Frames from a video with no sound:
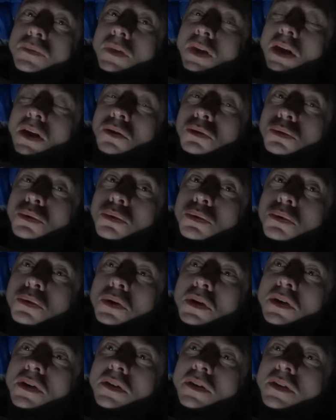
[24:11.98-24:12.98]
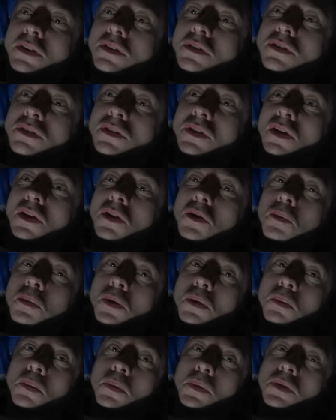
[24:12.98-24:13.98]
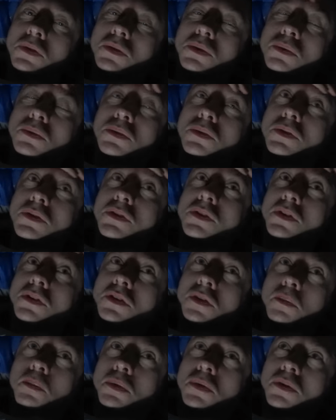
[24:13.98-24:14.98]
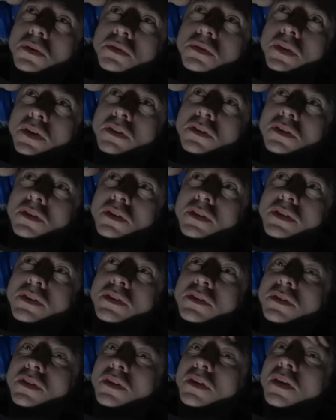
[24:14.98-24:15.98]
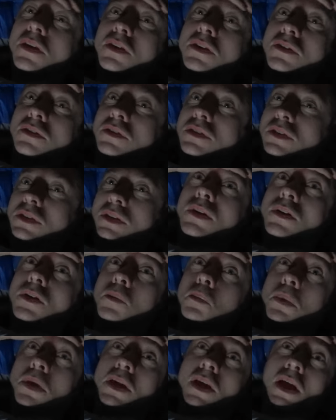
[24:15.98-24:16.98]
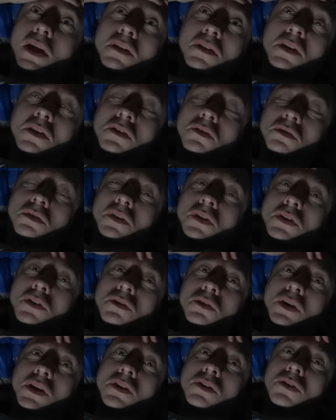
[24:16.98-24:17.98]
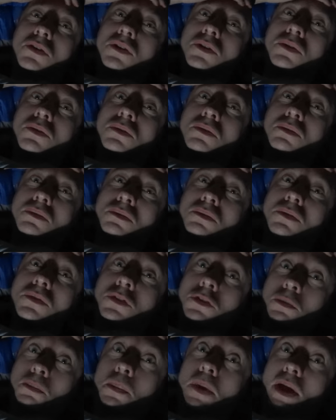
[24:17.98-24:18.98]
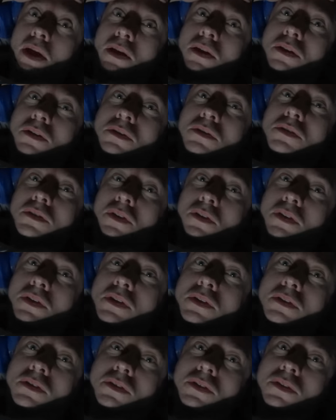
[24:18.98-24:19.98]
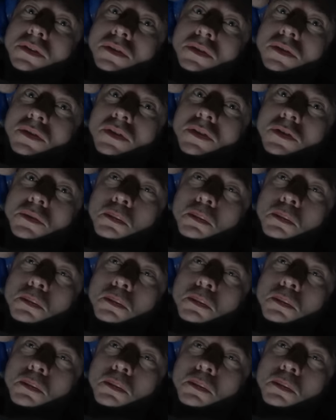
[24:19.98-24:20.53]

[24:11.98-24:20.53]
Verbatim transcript: get all organised, no problem at all. It's just the perfect size, I think. Big Agnes Fly Creek 2 spec size is, is